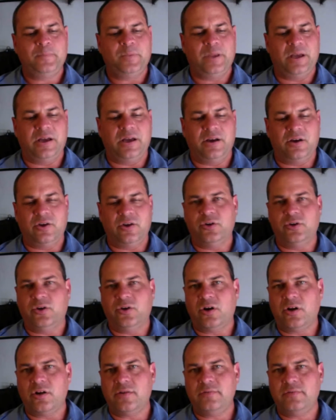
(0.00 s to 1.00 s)
on your
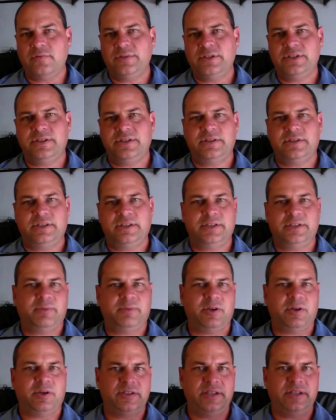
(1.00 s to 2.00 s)
arms,
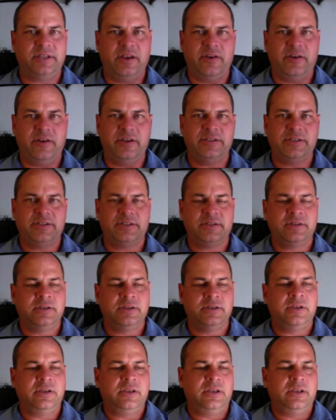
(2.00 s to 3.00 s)
exposed areas,
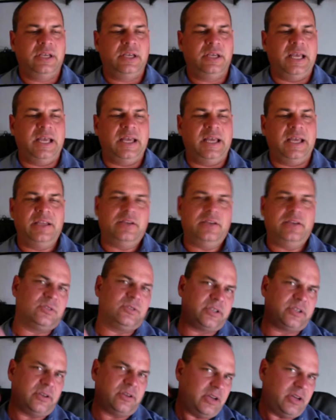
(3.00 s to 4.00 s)
and
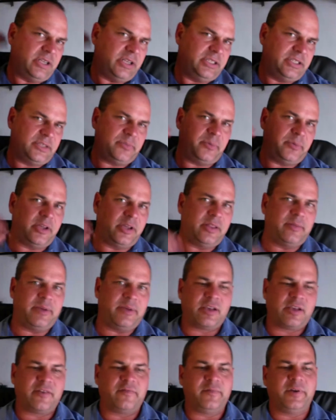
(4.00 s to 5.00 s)
also I just spray the
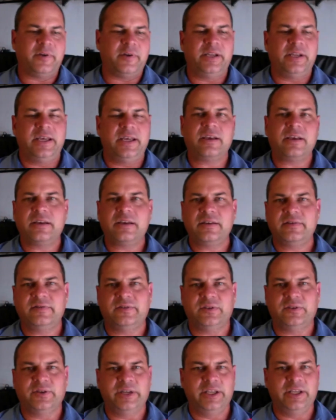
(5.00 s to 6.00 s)
back of my neck
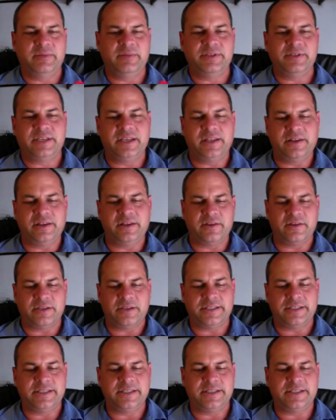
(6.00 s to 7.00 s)
for any mosquito that
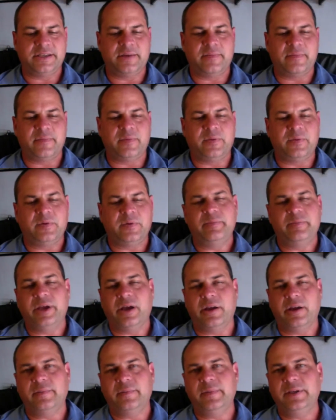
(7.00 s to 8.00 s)
sneaks up
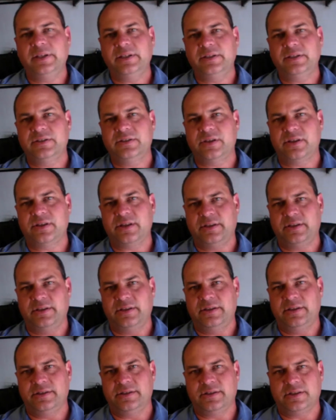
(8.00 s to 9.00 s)
behind me so that
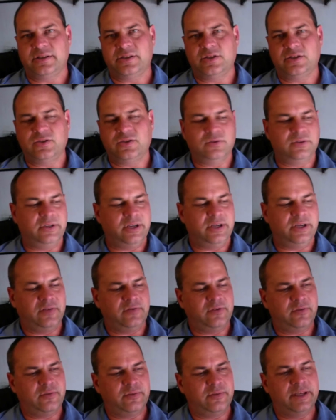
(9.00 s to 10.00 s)
he's sorted out
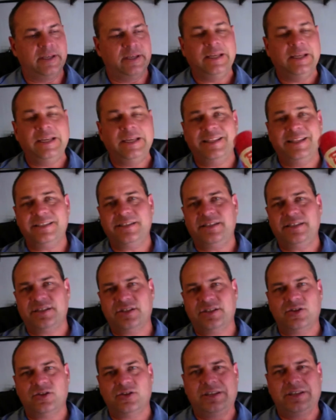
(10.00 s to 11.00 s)
from there. This
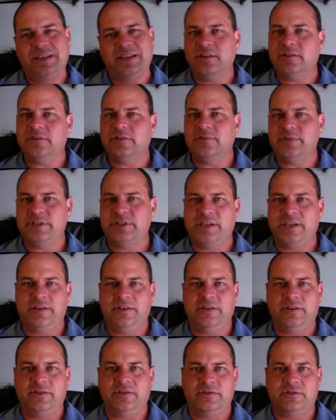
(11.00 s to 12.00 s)
does not kill
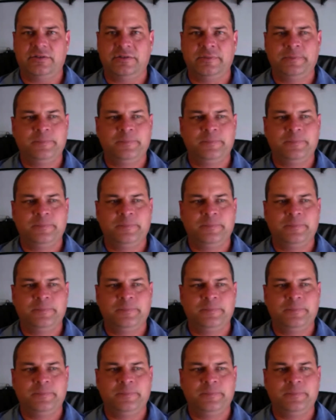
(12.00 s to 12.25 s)
mosquitoes.